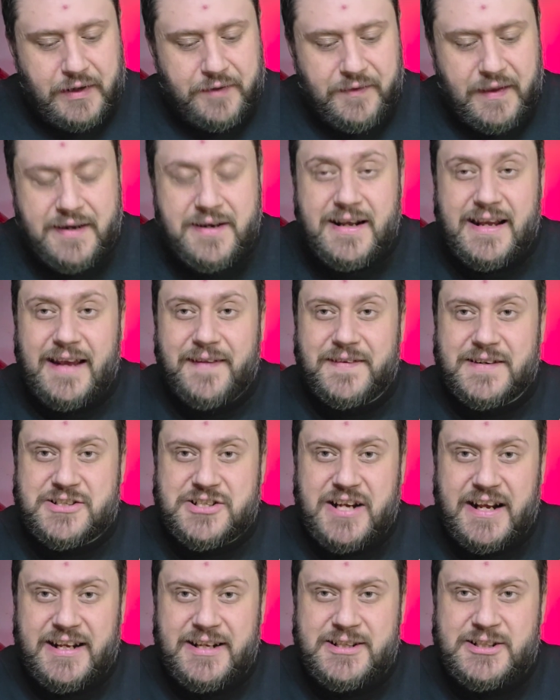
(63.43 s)
Then you get the
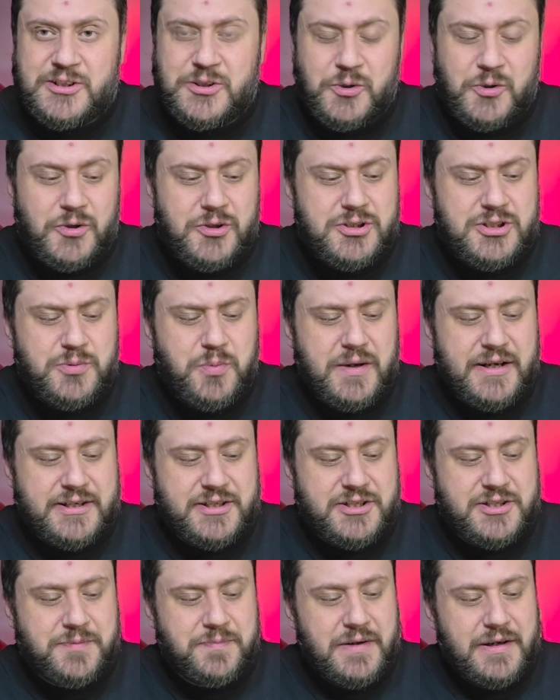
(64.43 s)
cheese sauce,
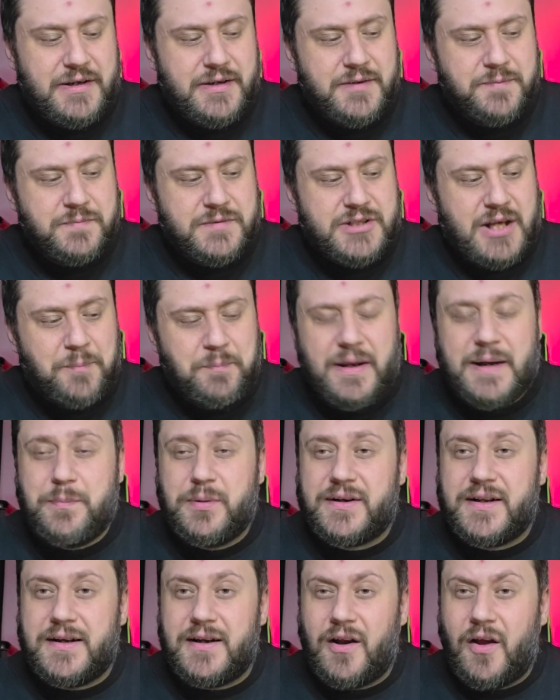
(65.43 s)
which some
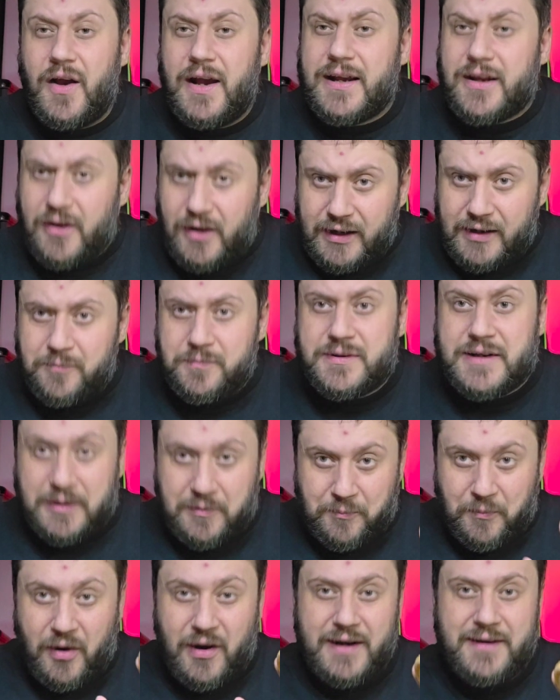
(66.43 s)
people didn't like. I
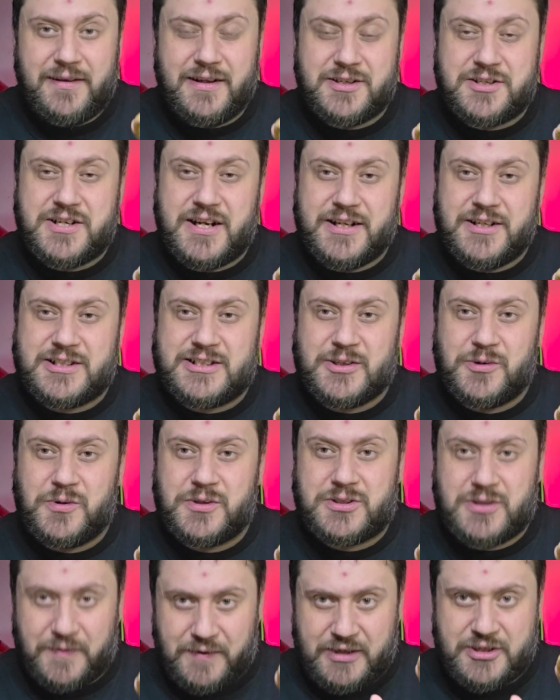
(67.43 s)
didn't mind the cheese
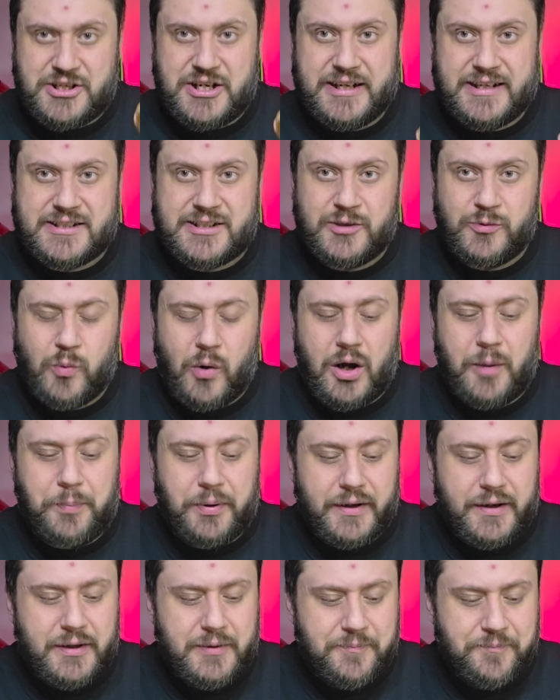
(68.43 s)
sauce on the cheesy
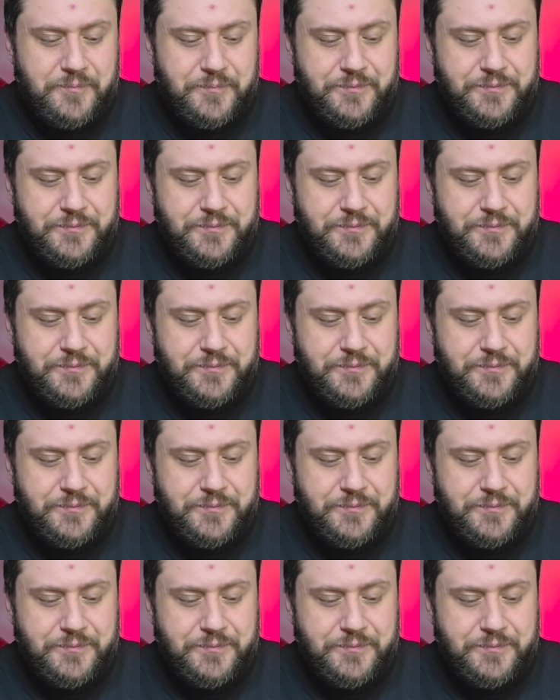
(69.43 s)
Whopper.